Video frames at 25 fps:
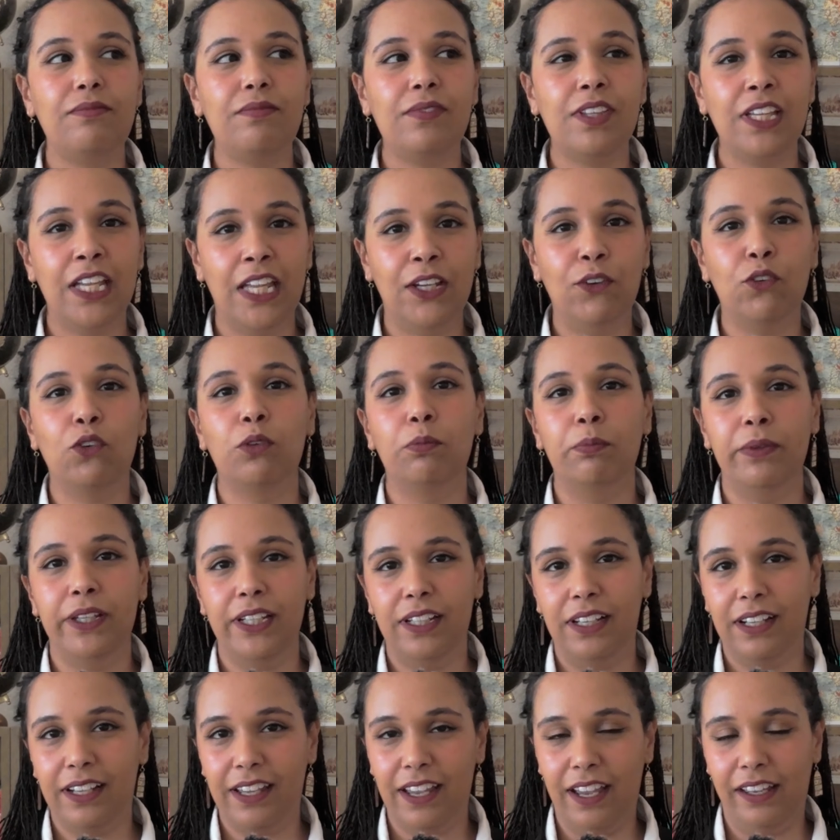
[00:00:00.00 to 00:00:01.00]
There will be,
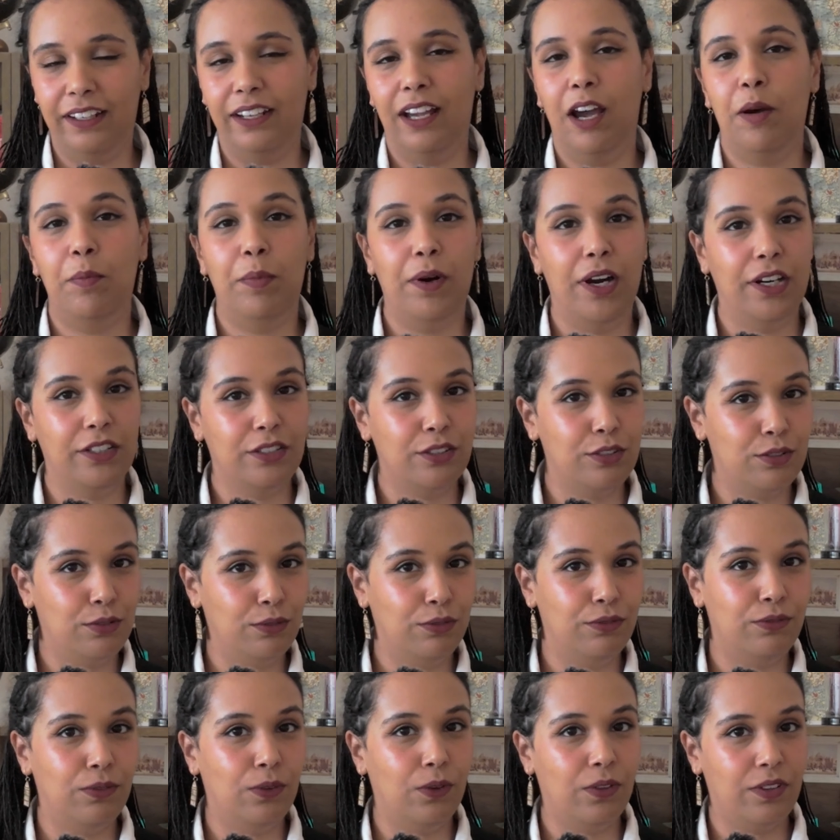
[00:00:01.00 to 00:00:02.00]
again, a part
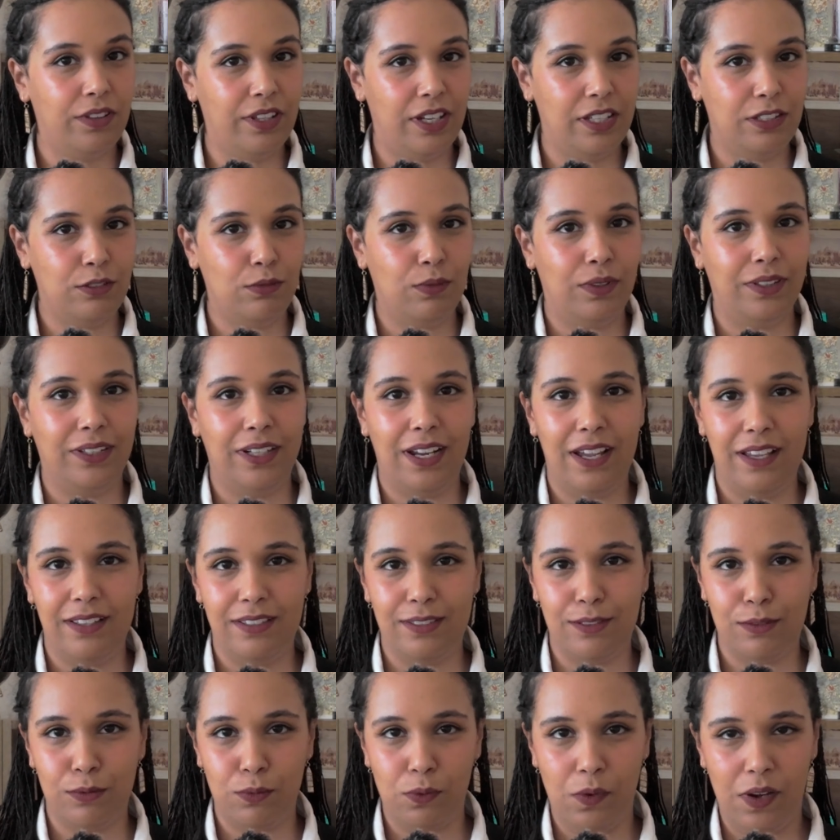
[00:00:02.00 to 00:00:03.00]
2 for that one
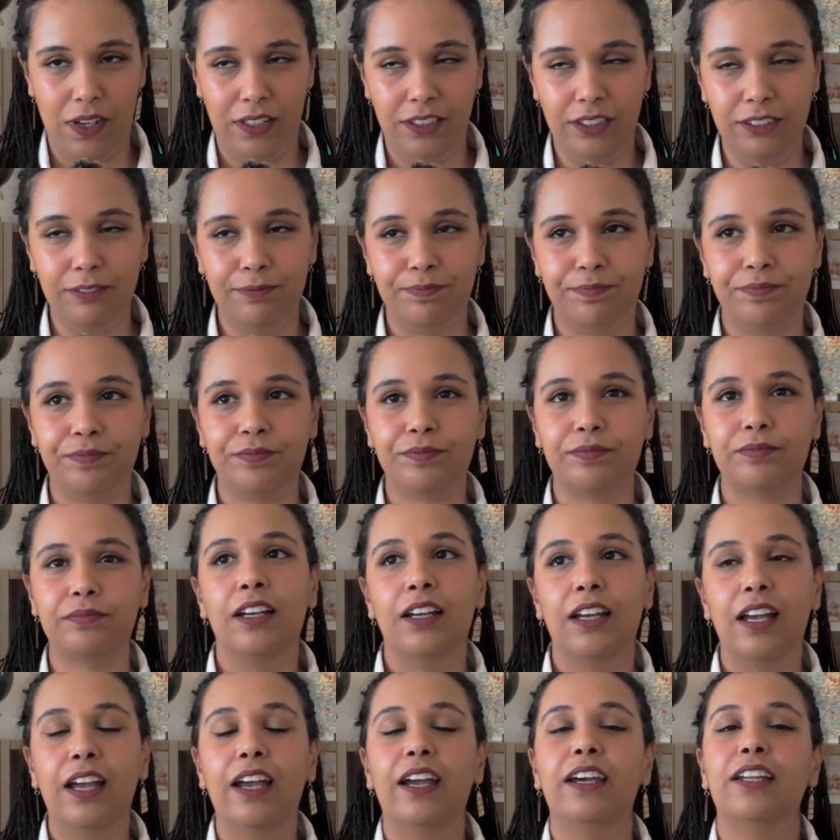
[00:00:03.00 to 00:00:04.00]
as well.
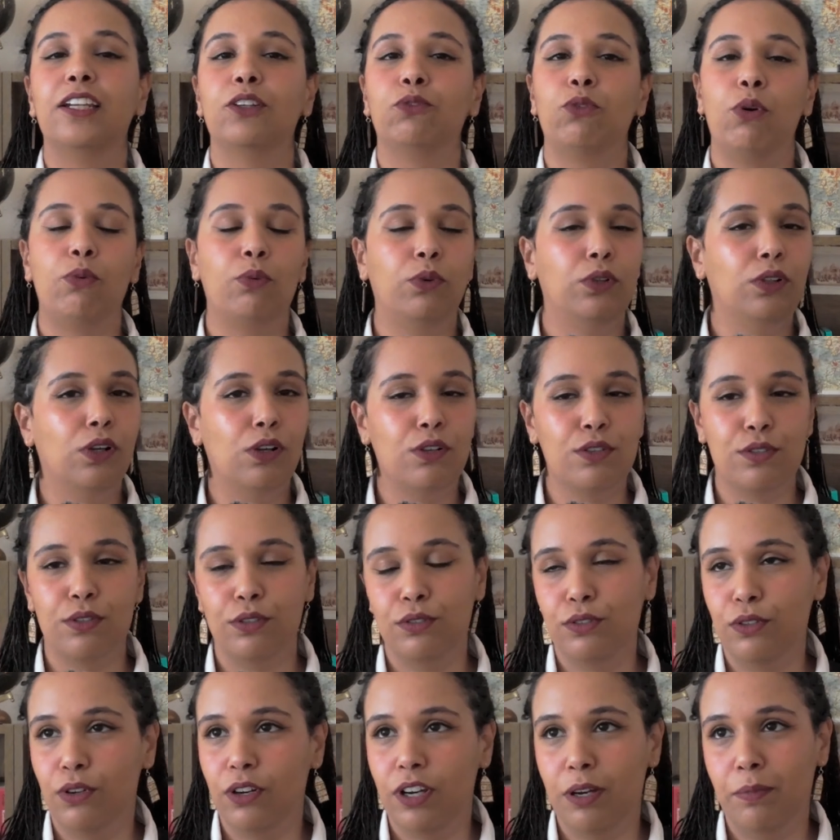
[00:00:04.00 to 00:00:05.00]
And we will also
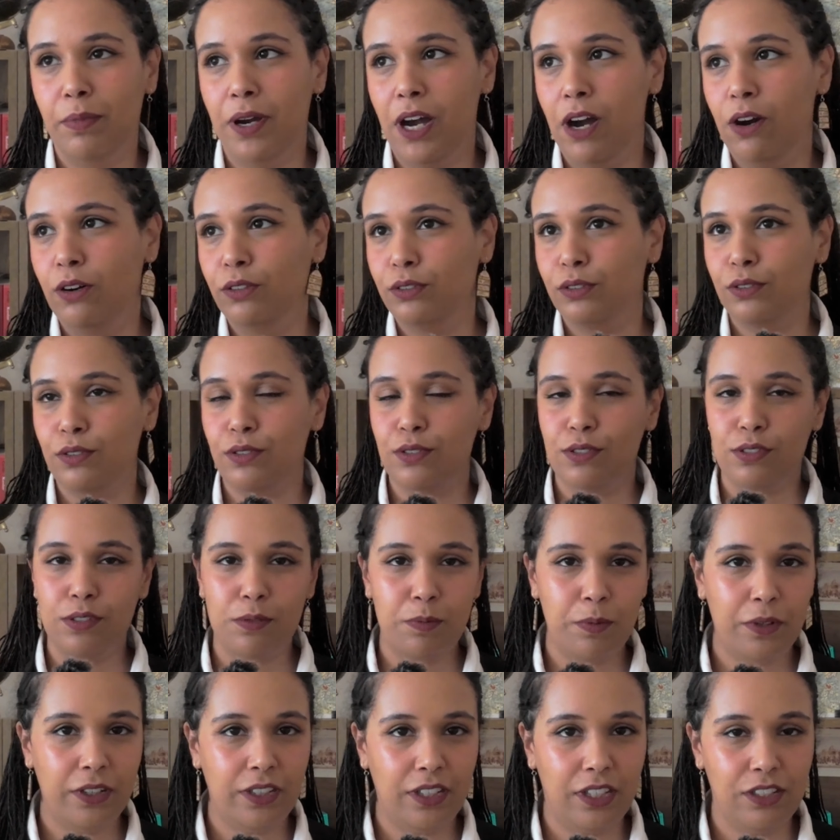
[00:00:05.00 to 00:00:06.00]
talk about
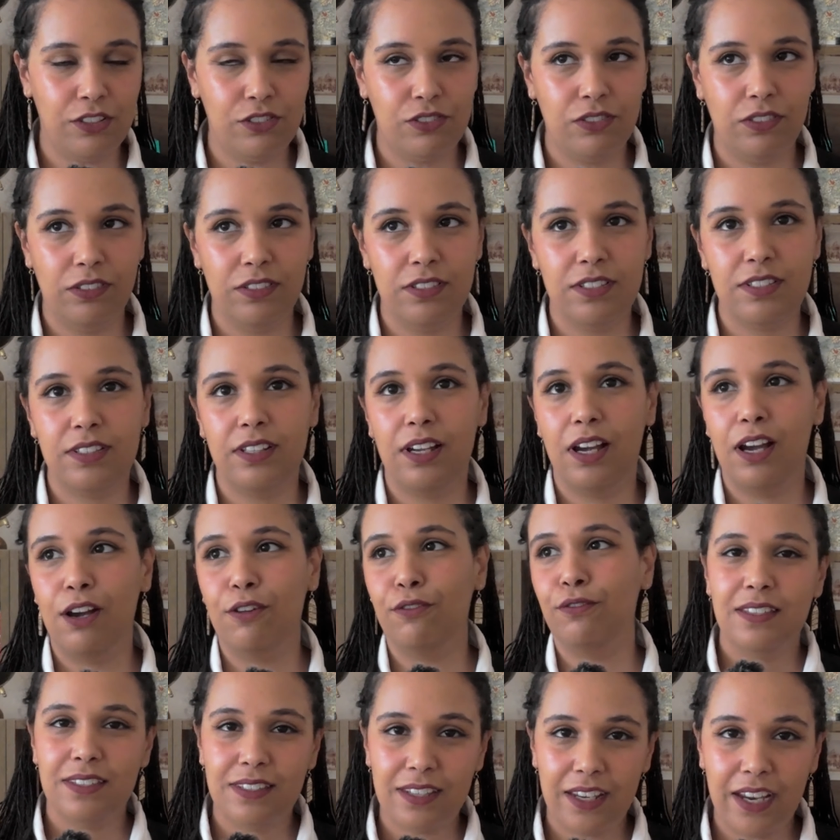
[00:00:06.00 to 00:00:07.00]
supernatural
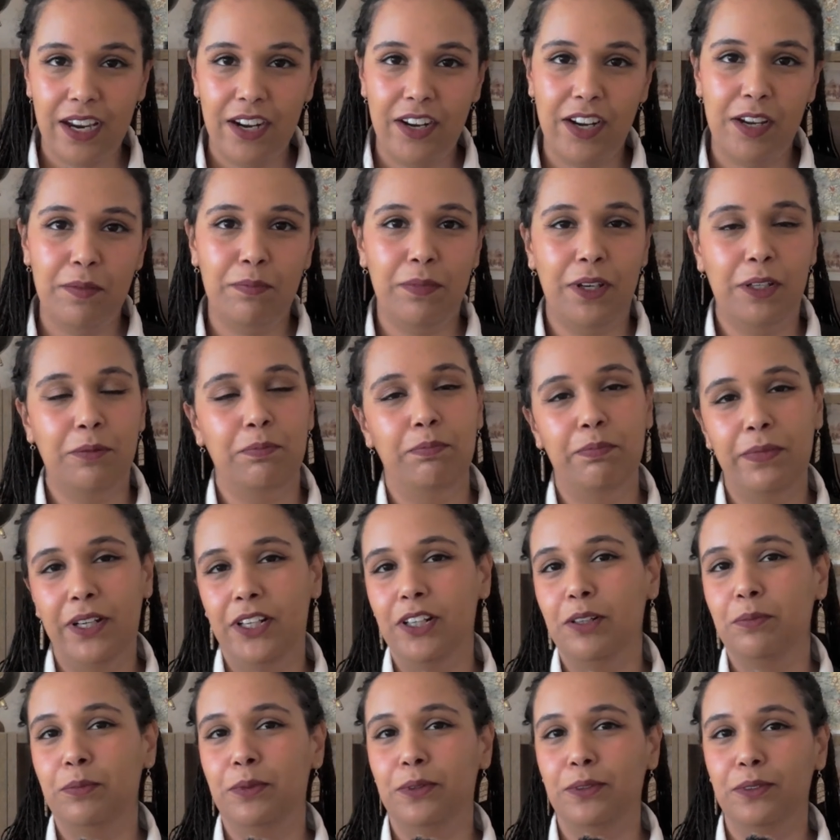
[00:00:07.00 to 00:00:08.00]
stuff, scary but
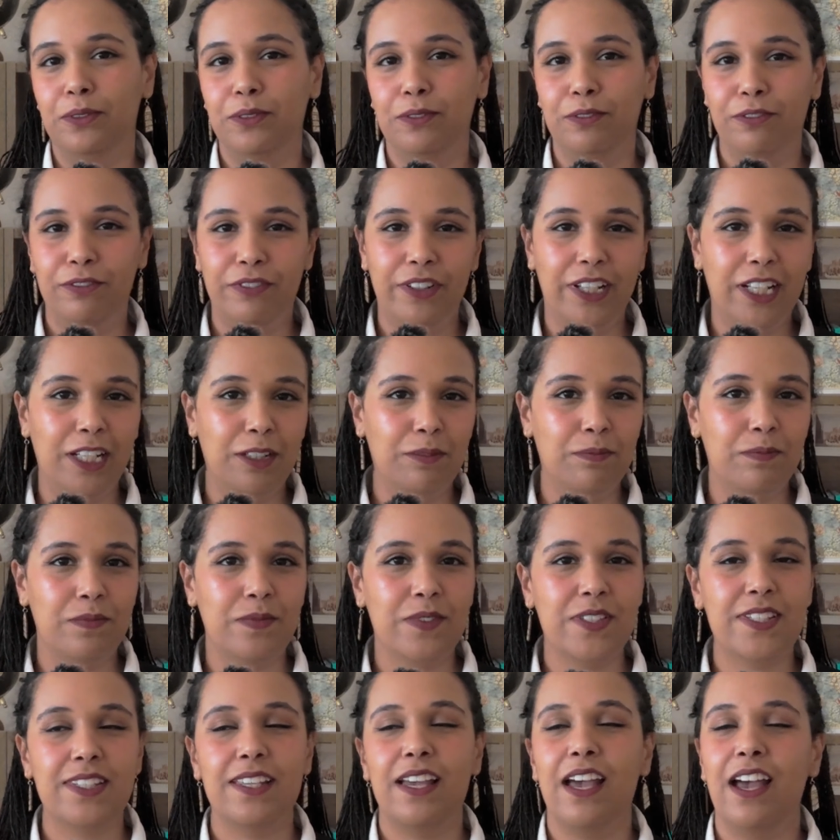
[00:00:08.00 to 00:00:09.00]
bearable
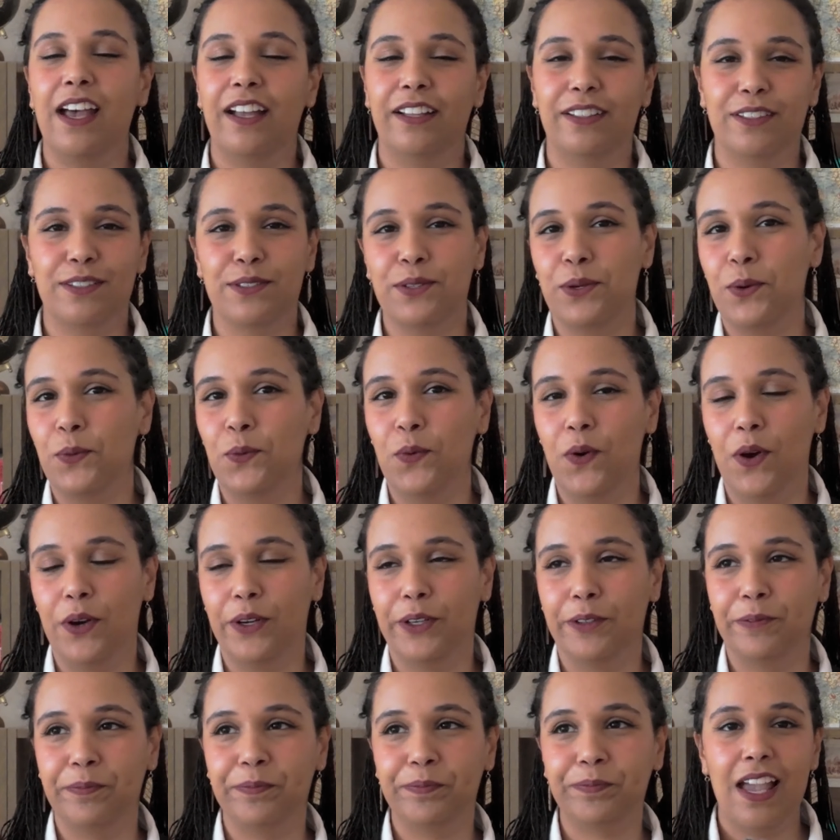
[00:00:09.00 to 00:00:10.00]
films, and so
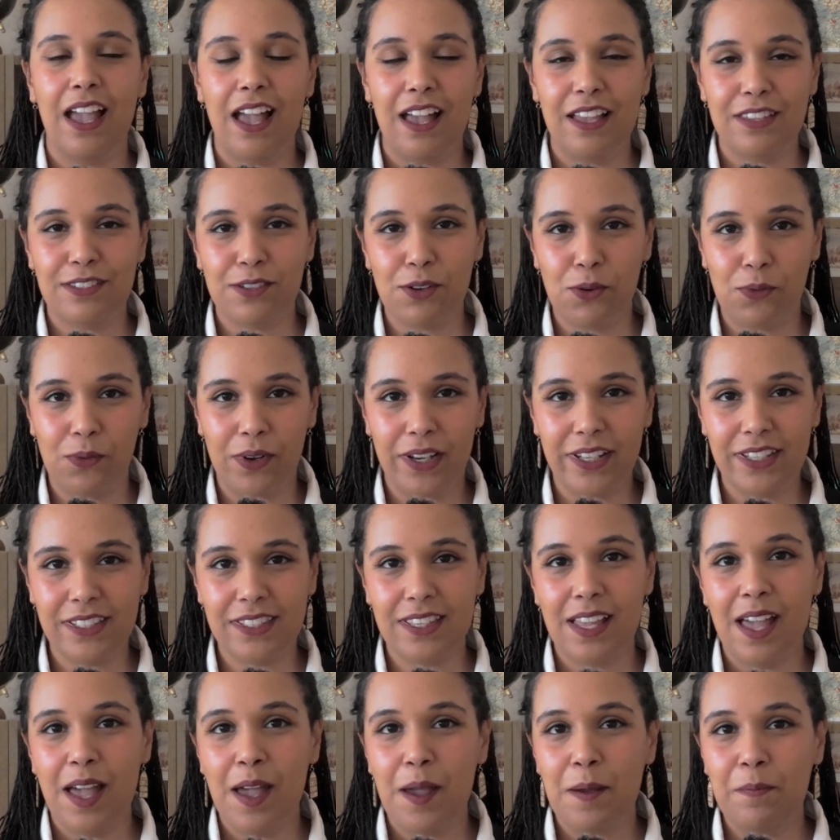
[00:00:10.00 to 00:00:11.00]
on. As always,
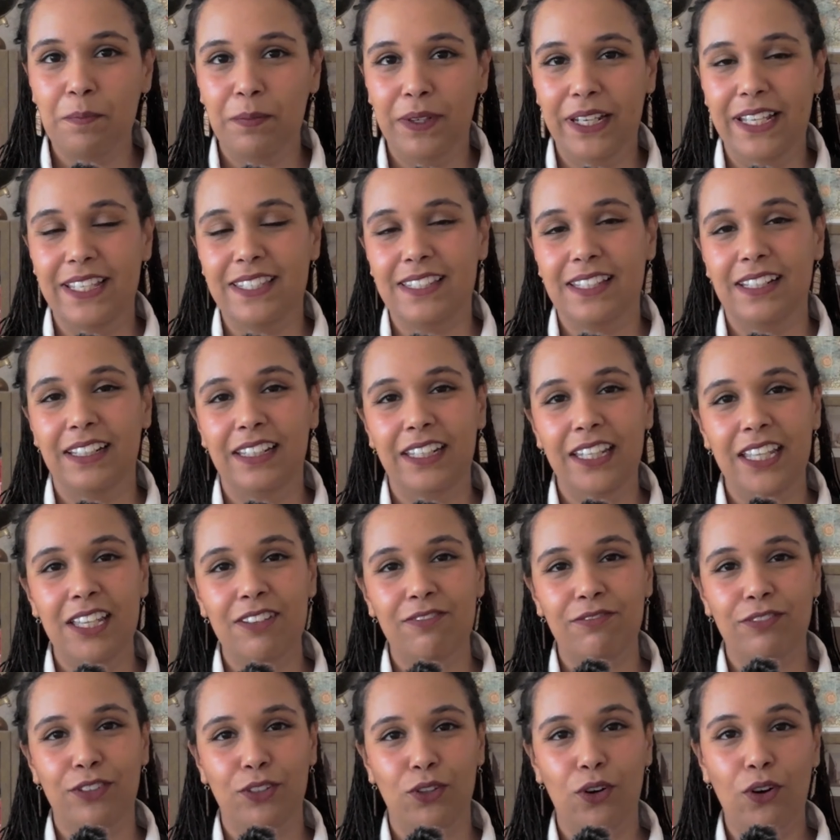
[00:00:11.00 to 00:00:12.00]
please
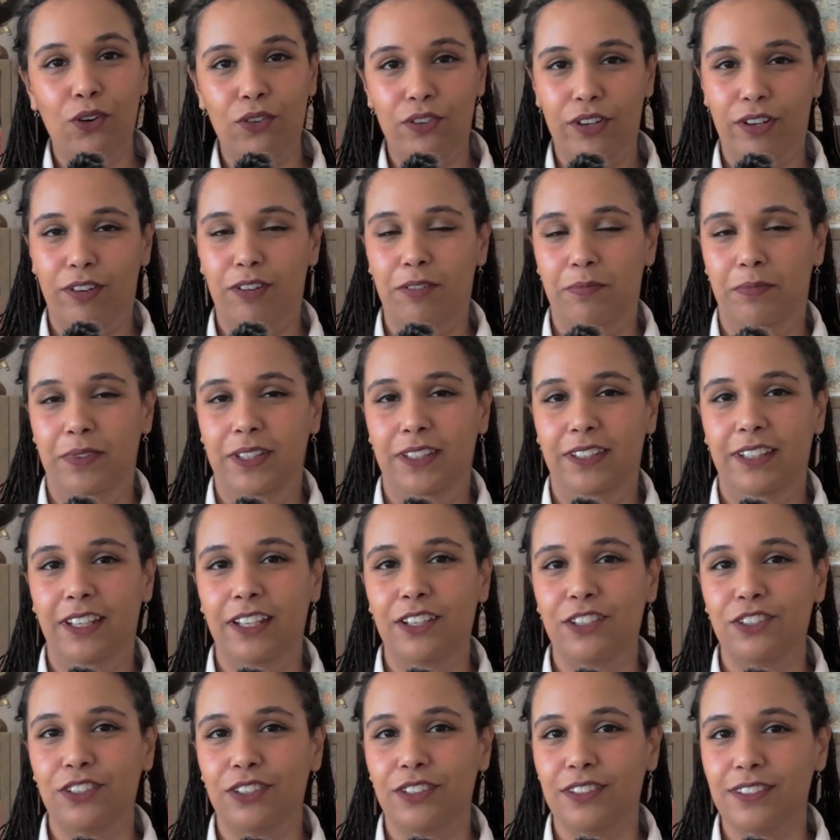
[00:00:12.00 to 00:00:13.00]
leave your
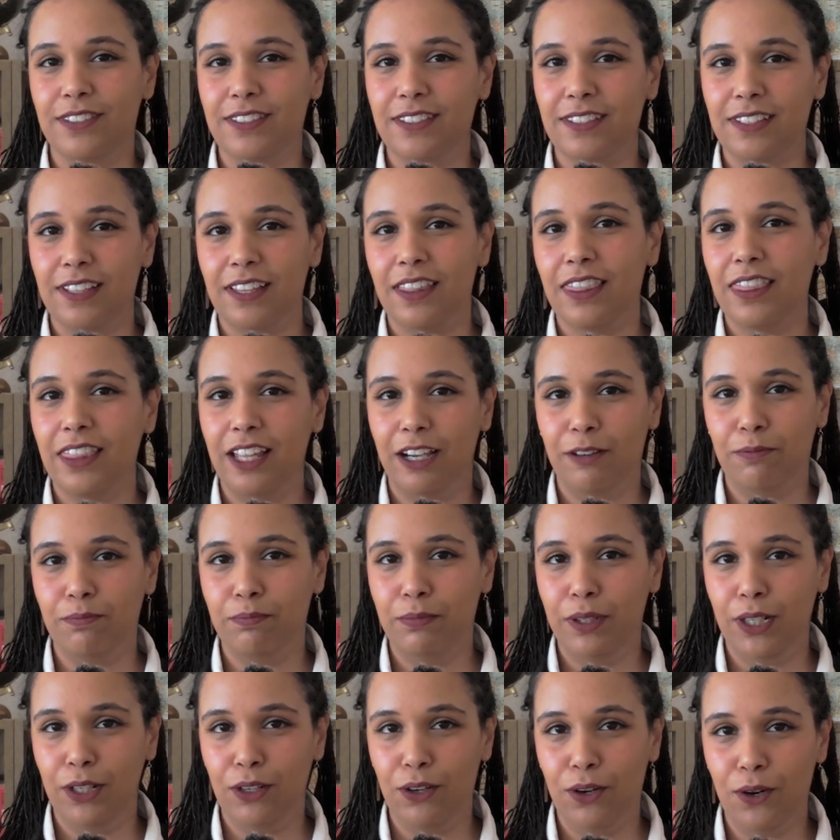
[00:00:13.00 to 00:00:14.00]
recommendations down
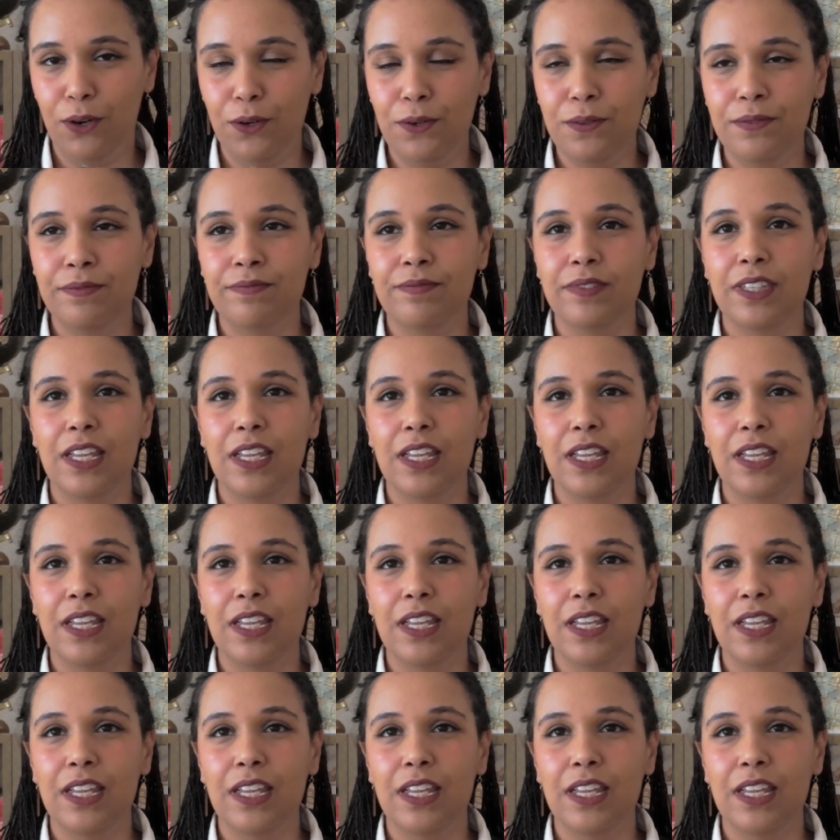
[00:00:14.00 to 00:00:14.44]
below.